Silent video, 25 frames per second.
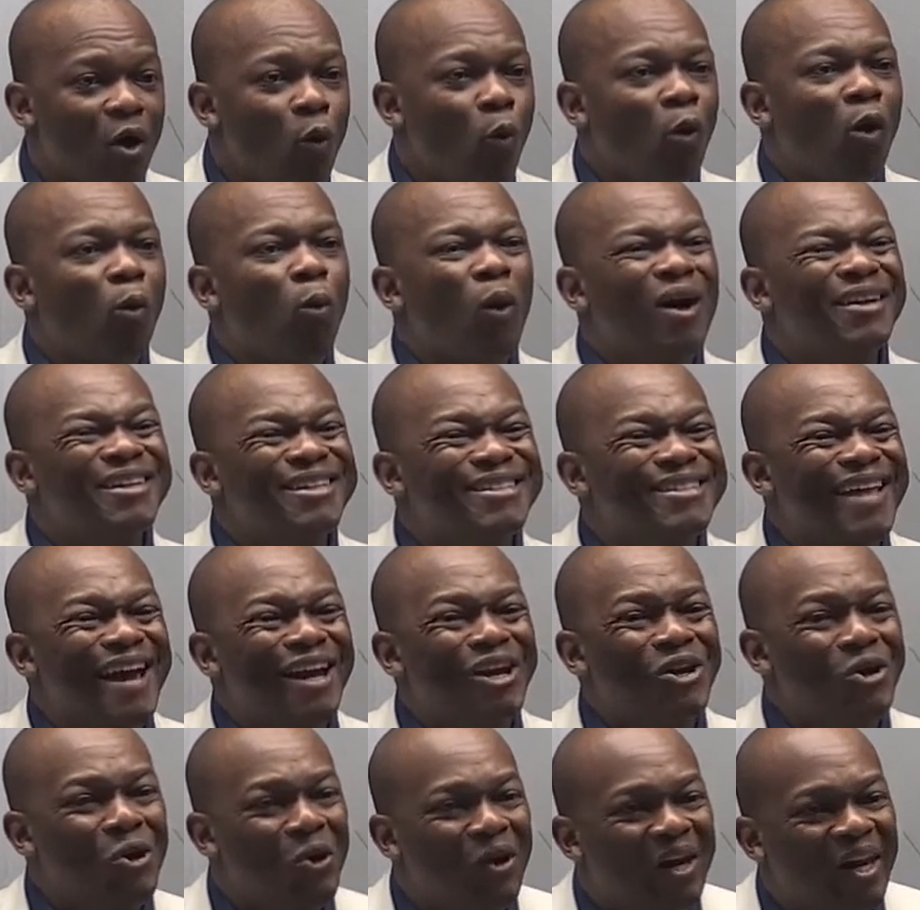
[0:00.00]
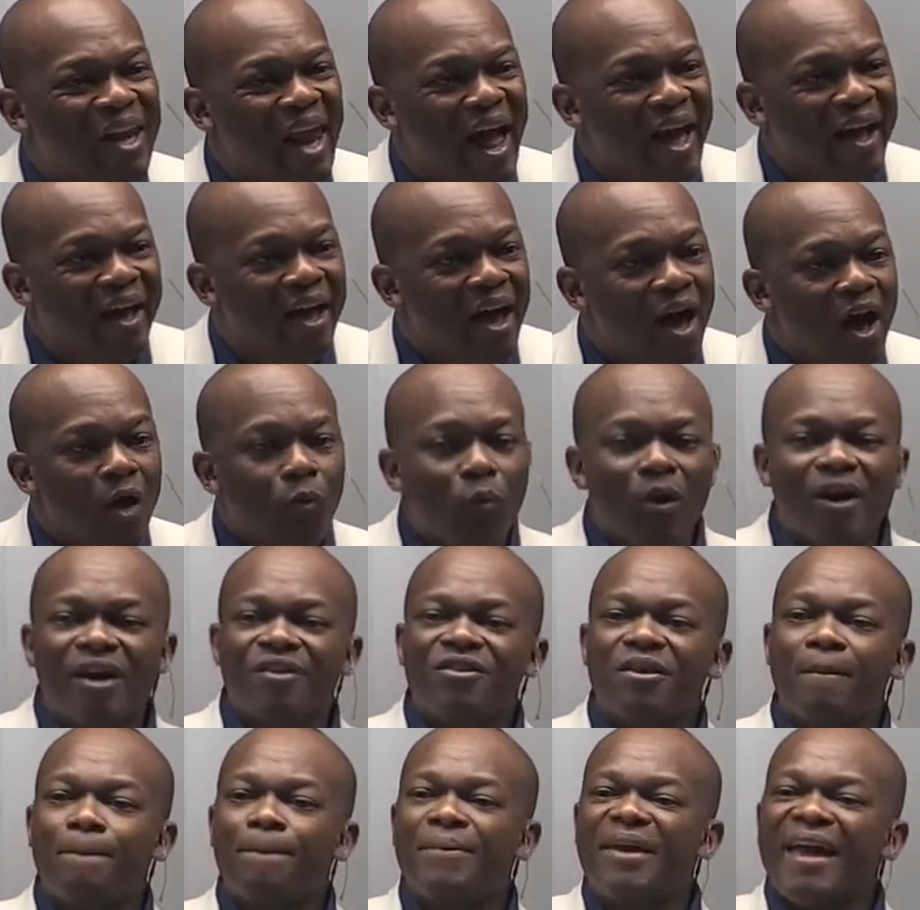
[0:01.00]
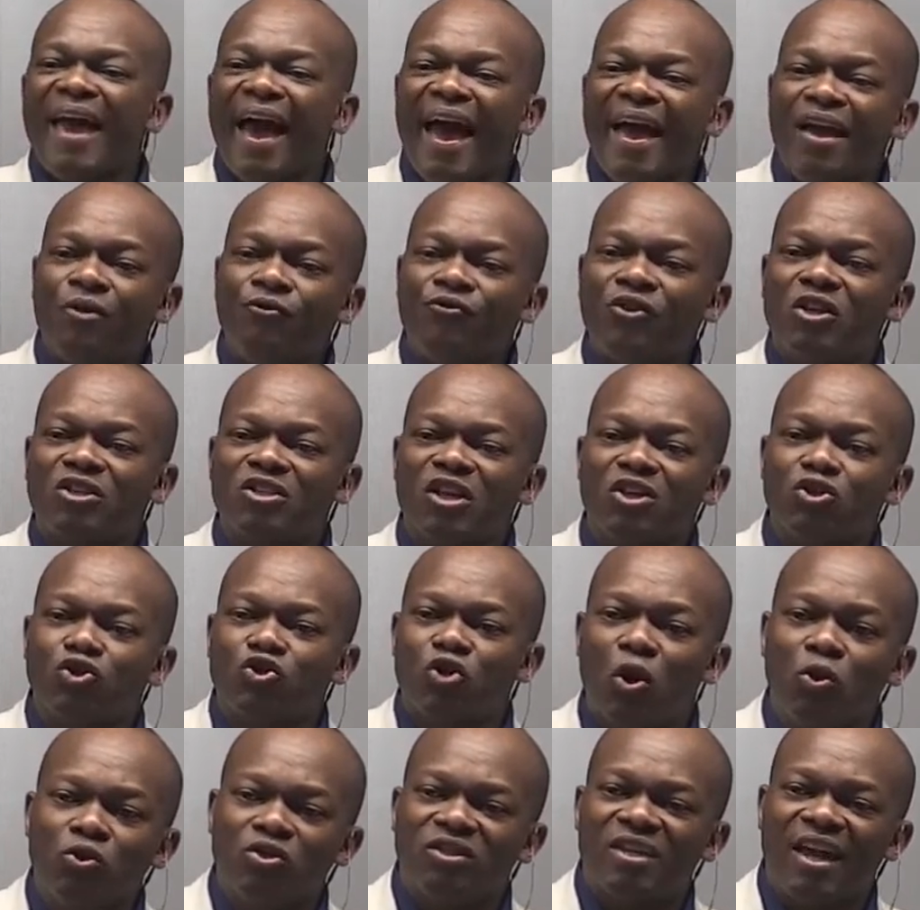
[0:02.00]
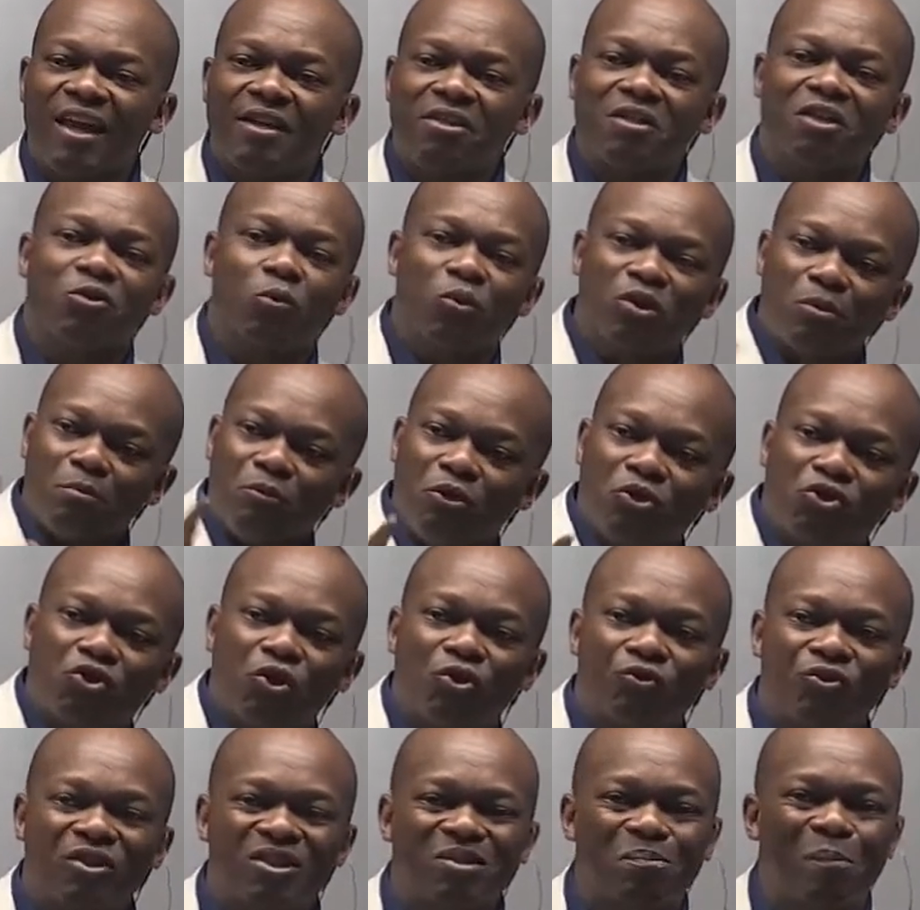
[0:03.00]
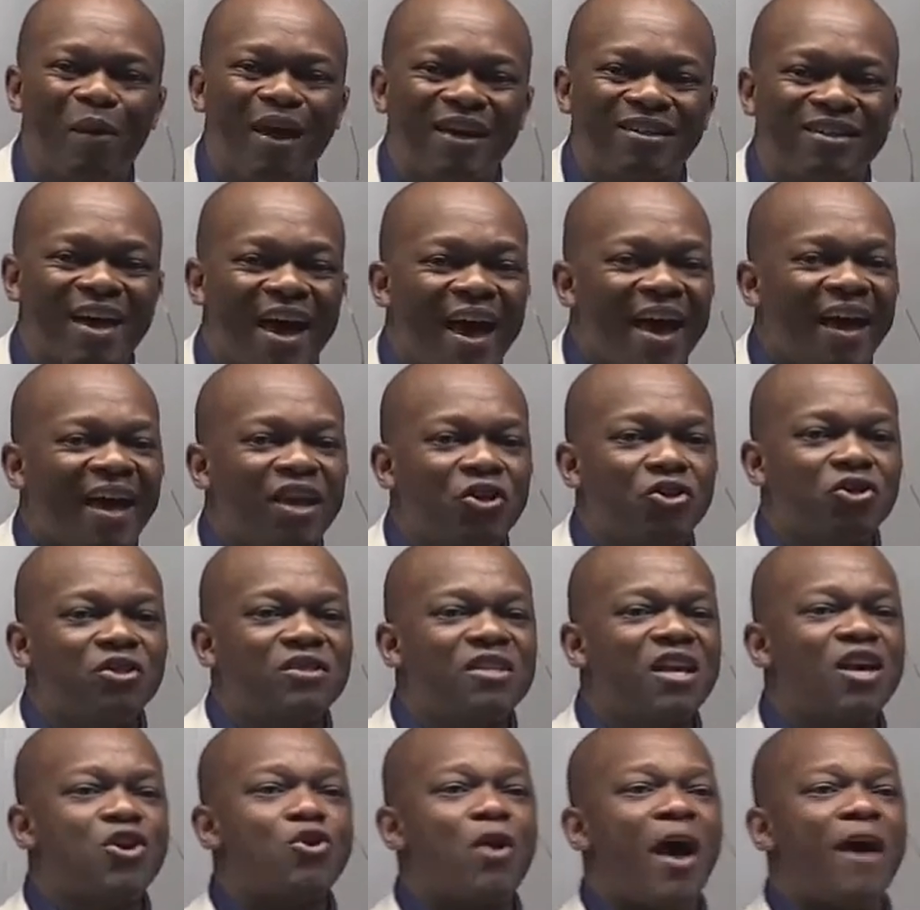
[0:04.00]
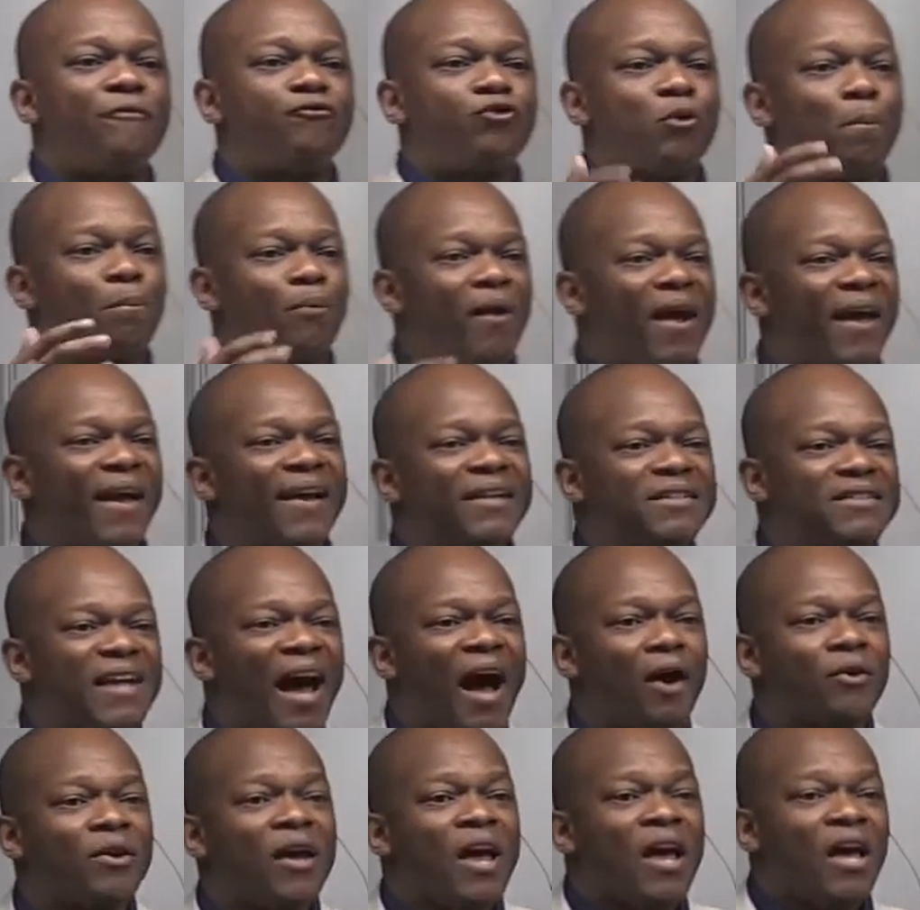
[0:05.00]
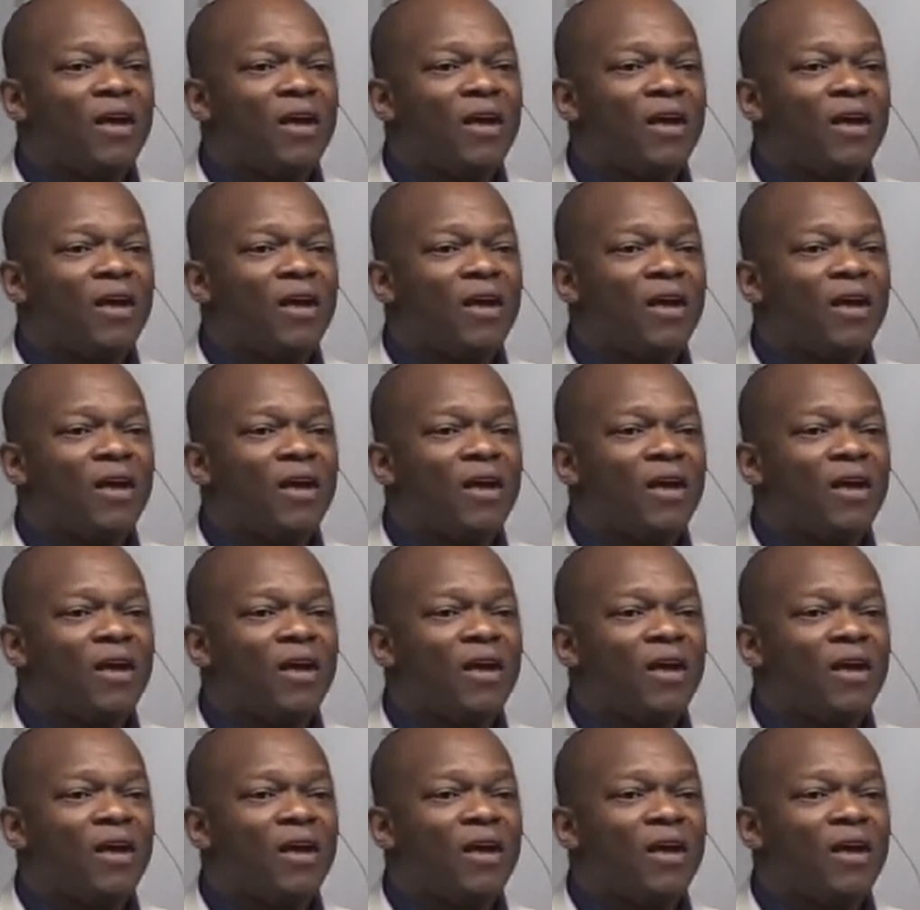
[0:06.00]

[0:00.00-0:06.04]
Well, what does that look like? What are the behaviors associated with mutual respect? Can you see you have to break it down?